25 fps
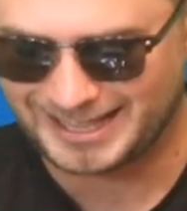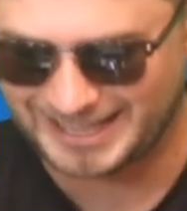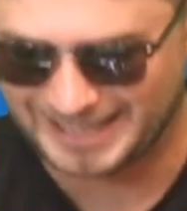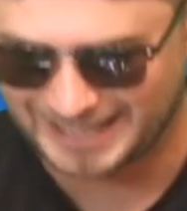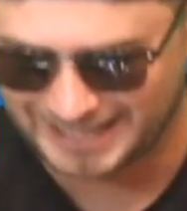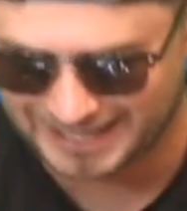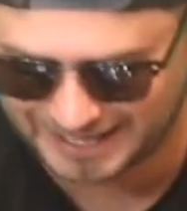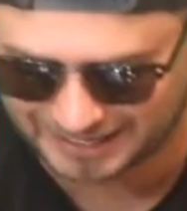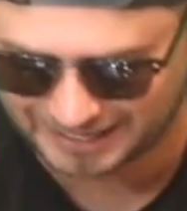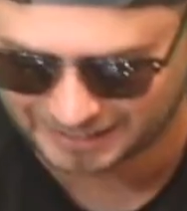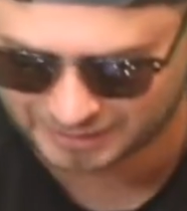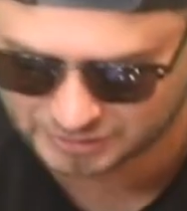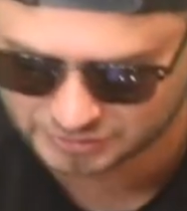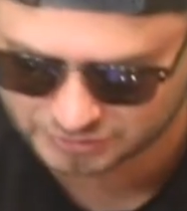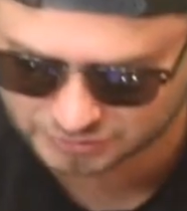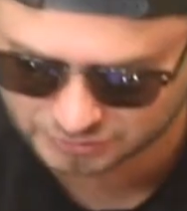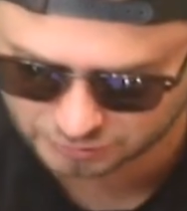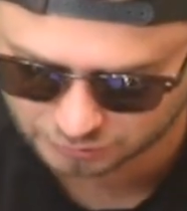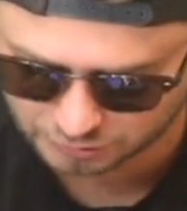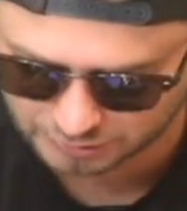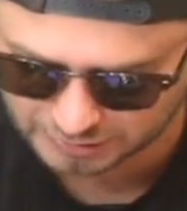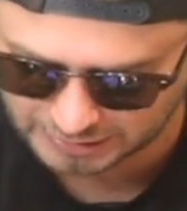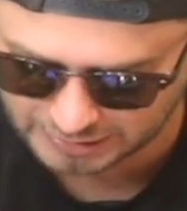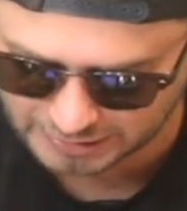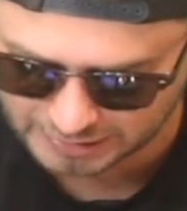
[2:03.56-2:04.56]
Hex,
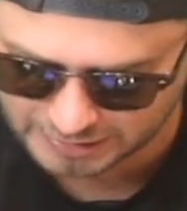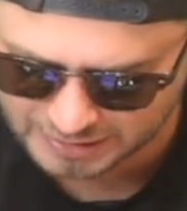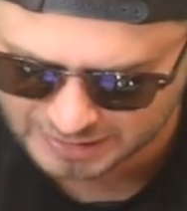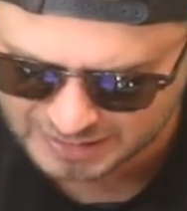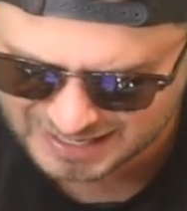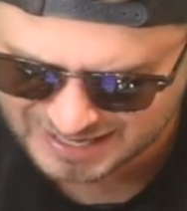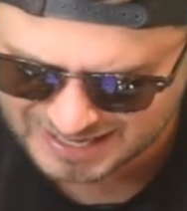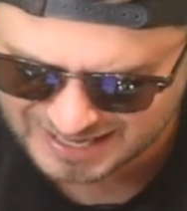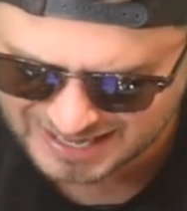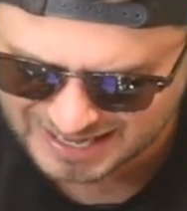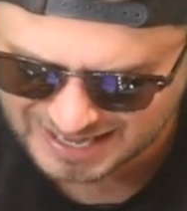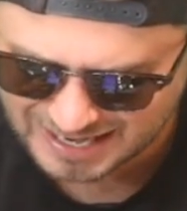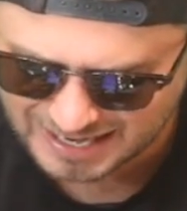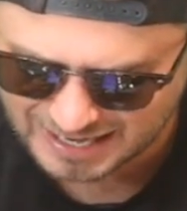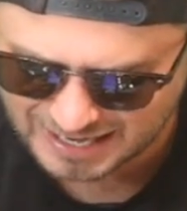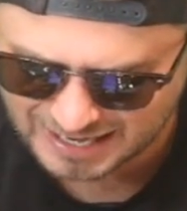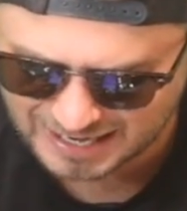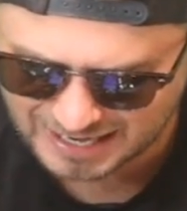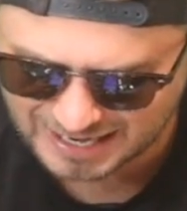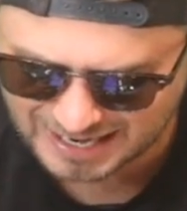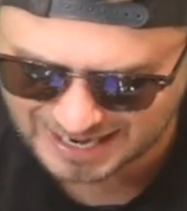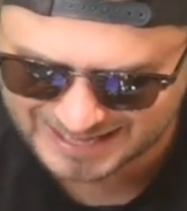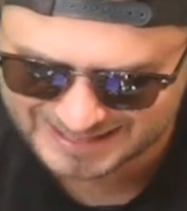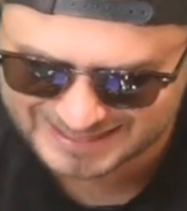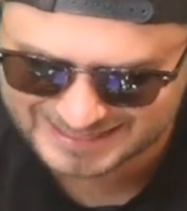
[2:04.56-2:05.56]
okay?
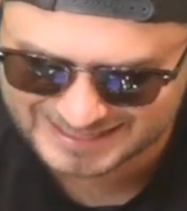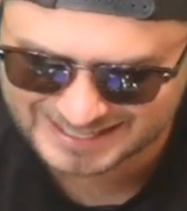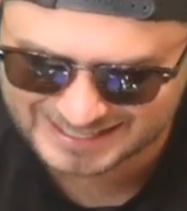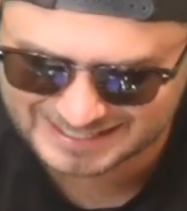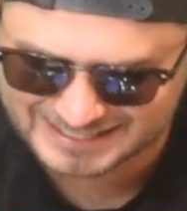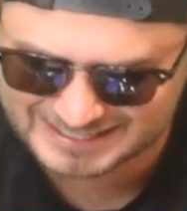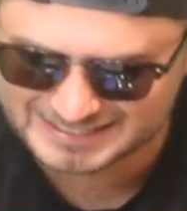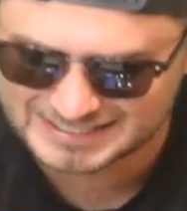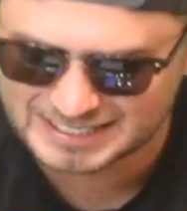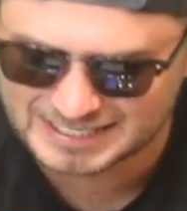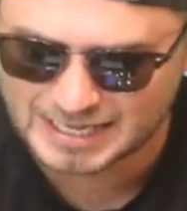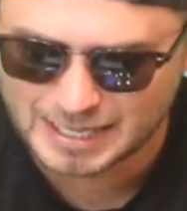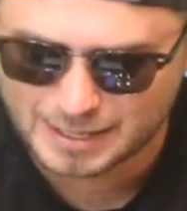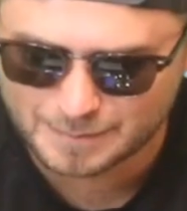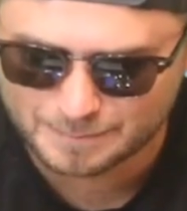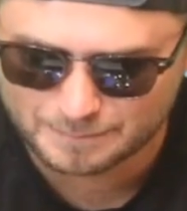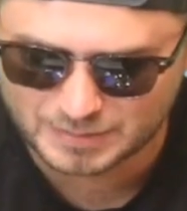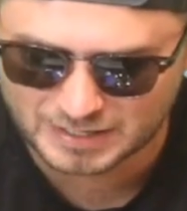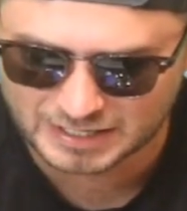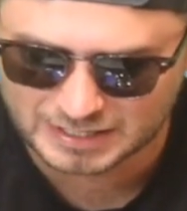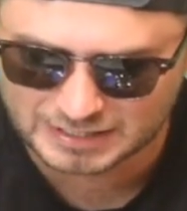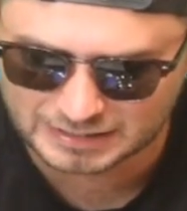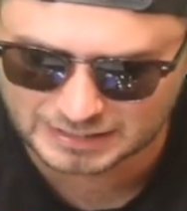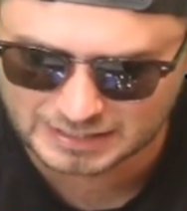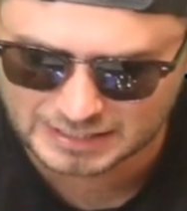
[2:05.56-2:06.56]
Uh, I think
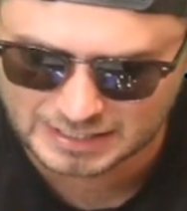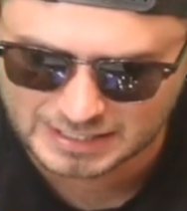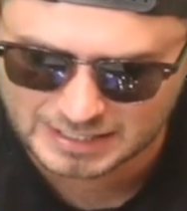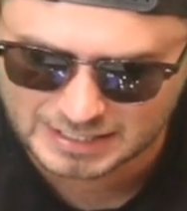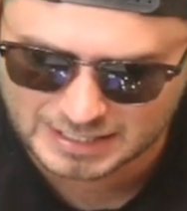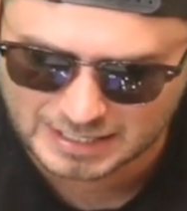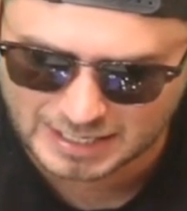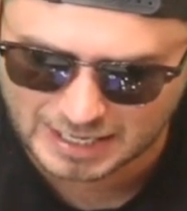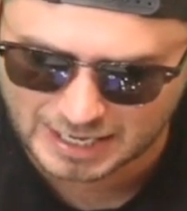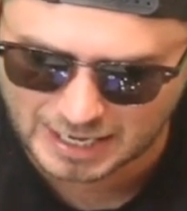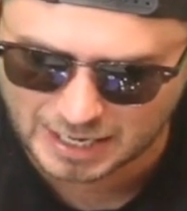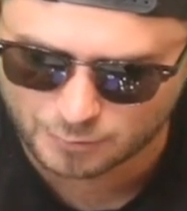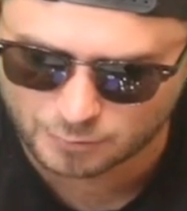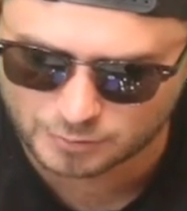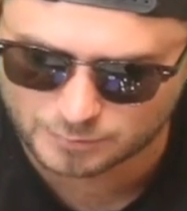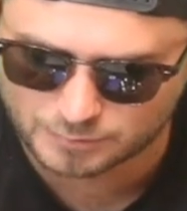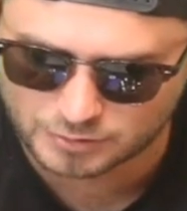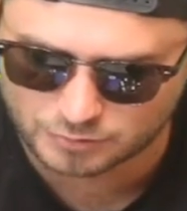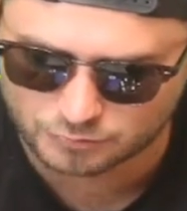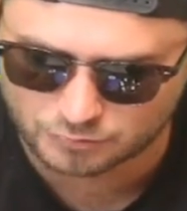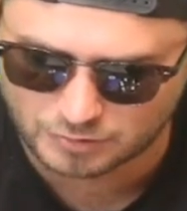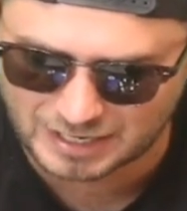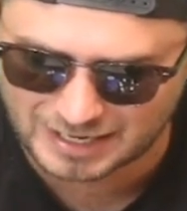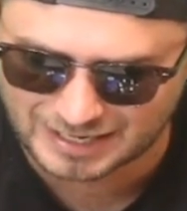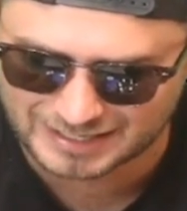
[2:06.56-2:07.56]
typically I would
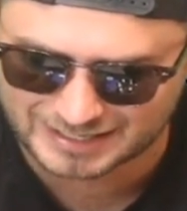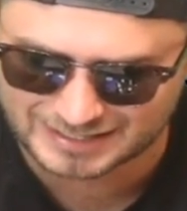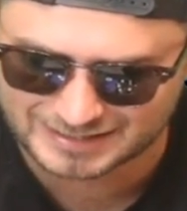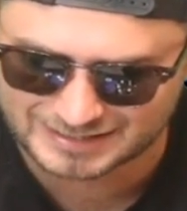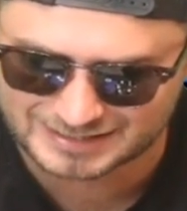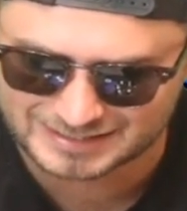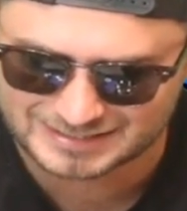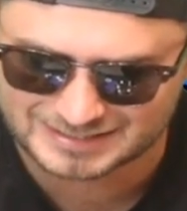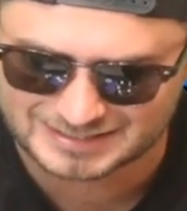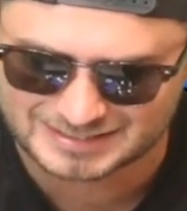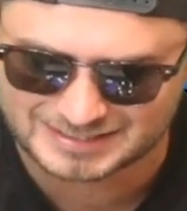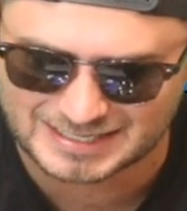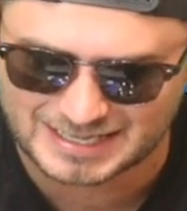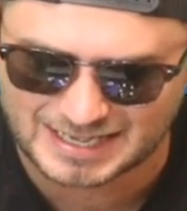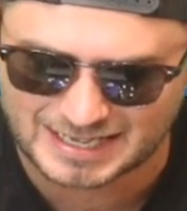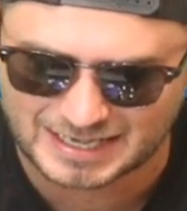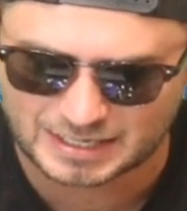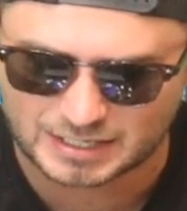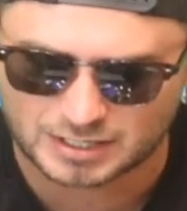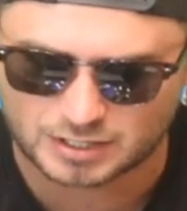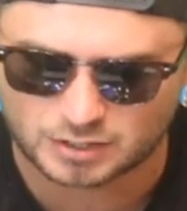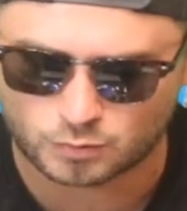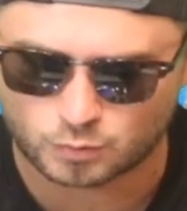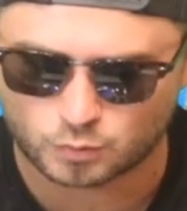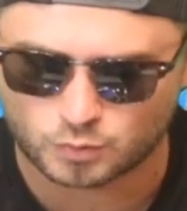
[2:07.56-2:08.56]
be rocking this
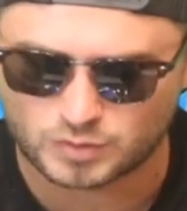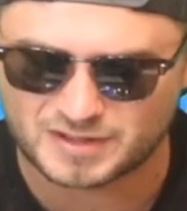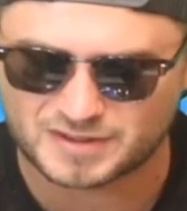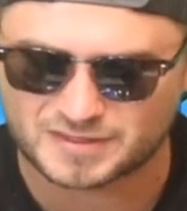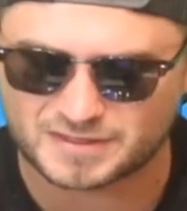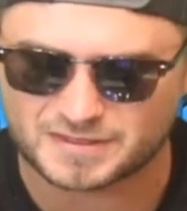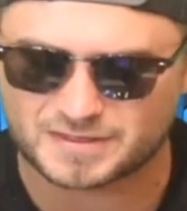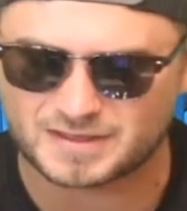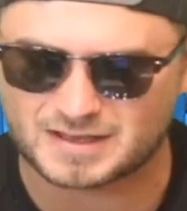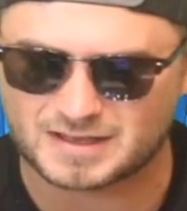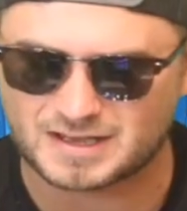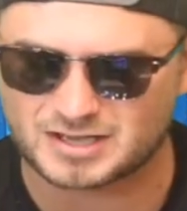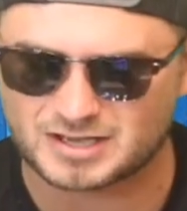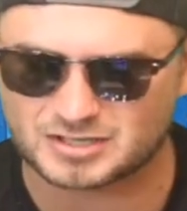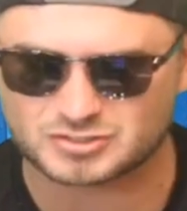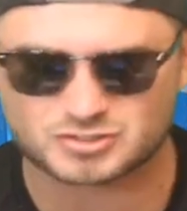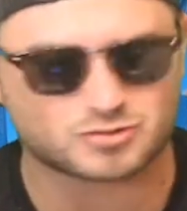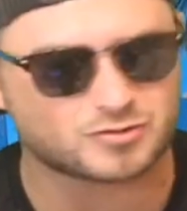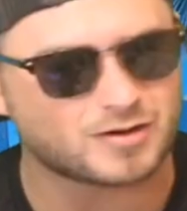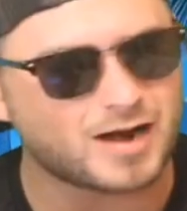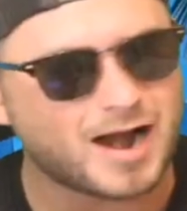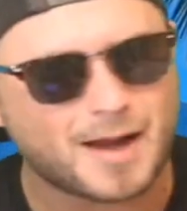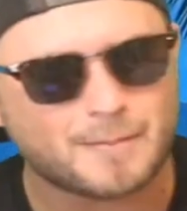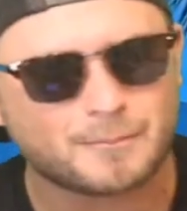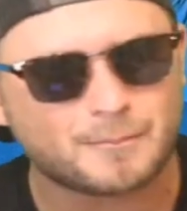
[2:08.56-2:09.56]
deck with a
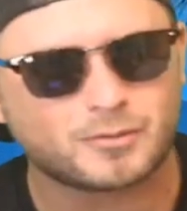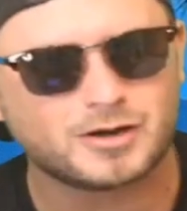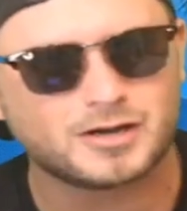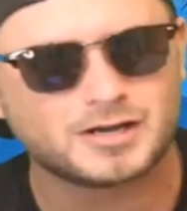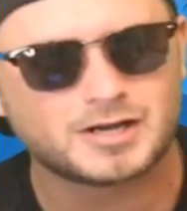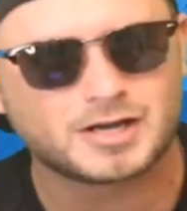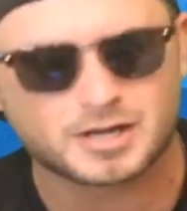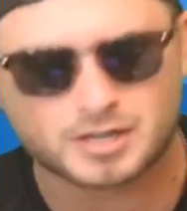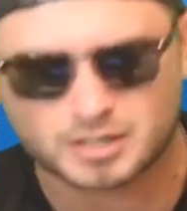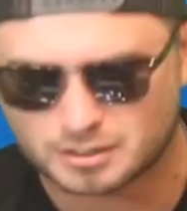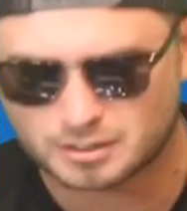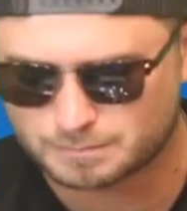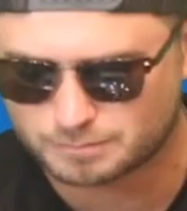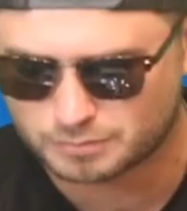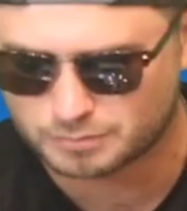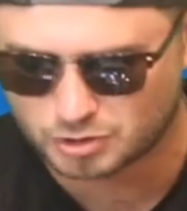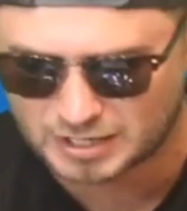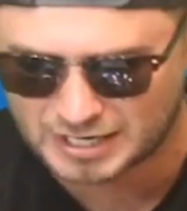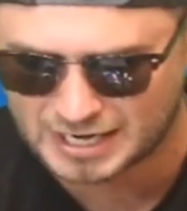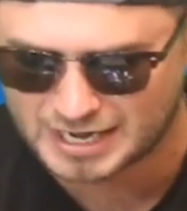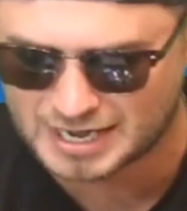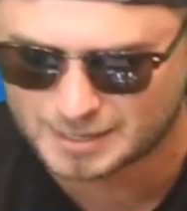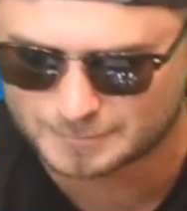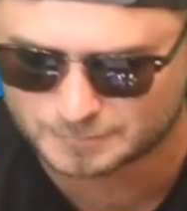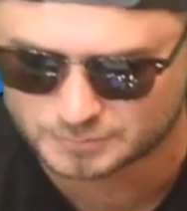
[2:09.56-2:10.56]
Scrapper in here,
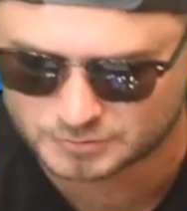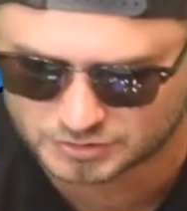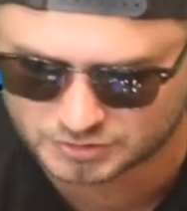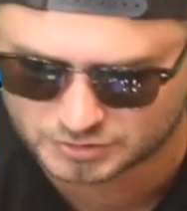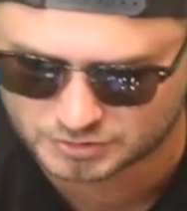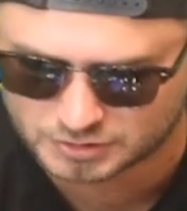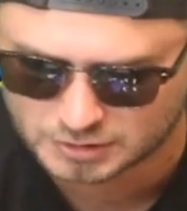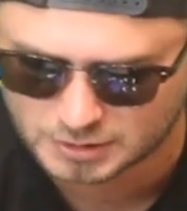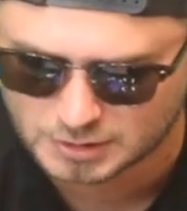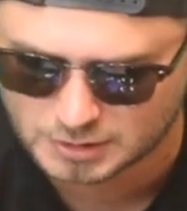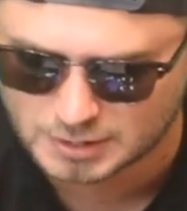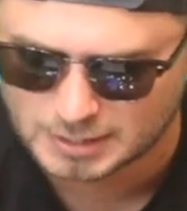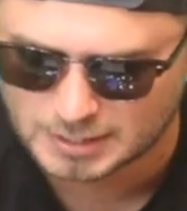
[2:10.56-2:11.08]
perhaps.